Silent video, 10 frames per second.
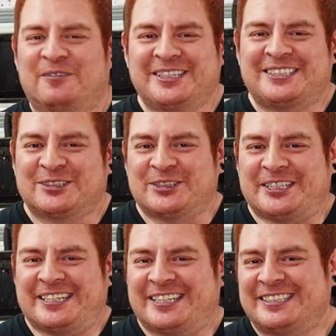funny
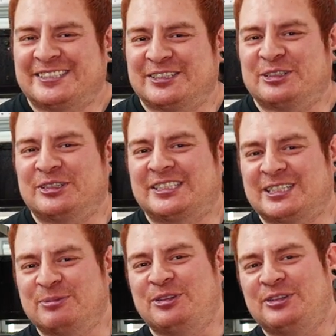story. So as
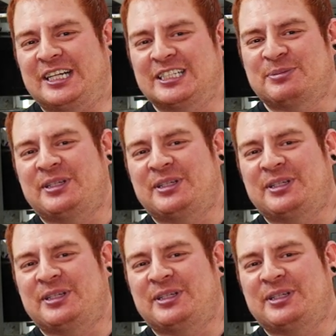some of you guys